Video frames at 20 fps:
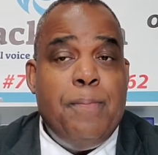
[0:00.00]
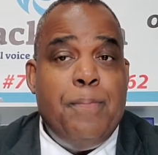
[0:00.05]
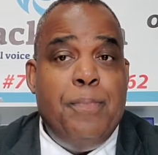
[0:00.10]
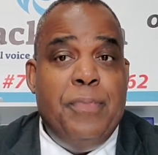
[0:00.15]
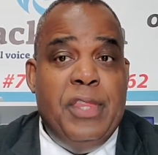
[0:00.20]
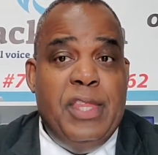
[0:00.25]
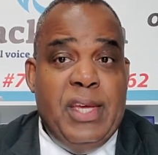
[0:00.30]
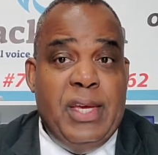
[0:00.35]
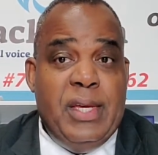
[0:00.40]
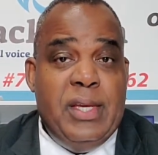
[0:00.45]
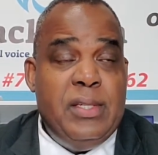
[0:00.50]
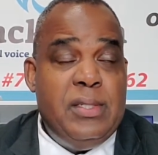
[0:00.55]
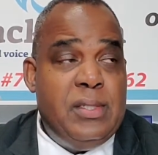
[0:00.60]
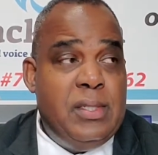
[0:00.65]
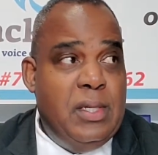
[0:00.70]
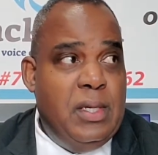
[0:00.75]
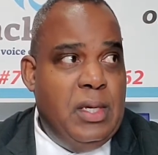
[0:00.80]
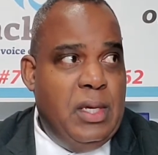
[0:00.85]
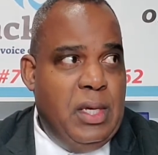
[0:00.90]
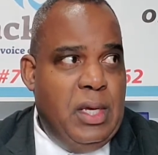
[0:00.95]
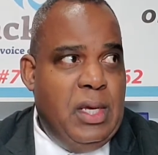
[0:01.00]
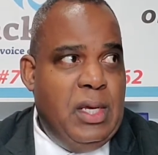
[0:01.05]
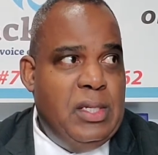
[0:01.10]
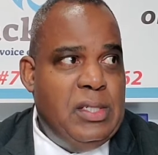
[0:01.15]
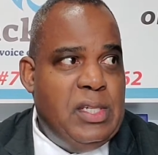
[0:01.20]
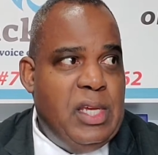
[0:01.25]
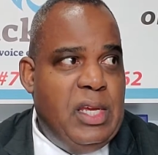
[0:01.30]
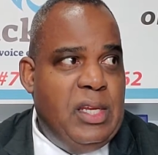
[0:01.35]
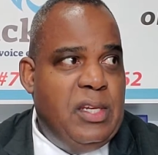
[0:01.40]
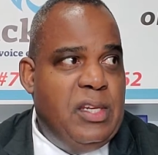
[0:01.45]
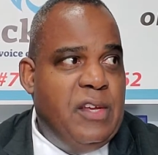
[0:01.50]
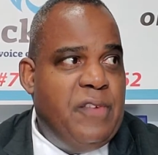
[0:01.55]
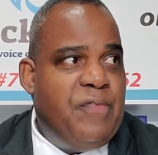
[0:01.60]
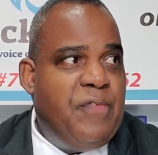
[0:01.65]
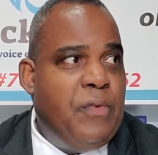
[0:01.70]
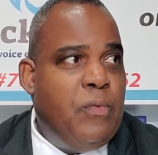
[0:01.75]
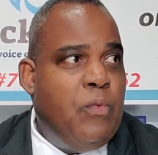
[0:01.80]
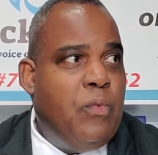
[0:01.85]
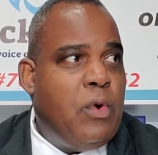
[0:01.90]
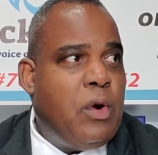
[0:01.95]
this is a
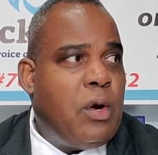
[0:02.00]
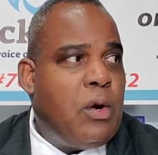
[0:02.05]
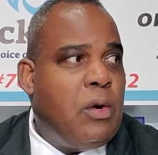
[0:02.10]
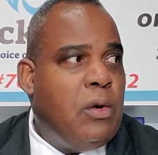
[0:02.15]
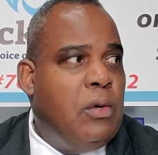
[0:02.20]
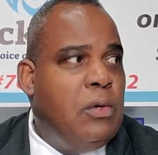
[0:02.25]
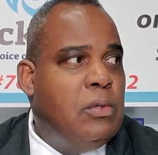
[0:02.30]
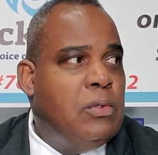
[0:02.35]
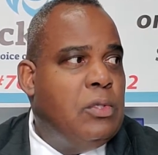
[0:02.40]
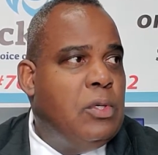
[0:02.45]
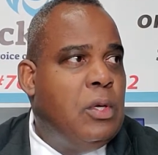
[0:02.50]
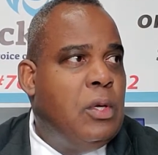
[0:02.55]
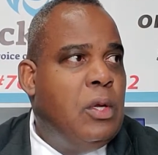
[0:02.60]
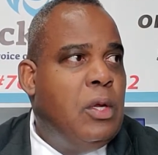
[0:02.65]
different world.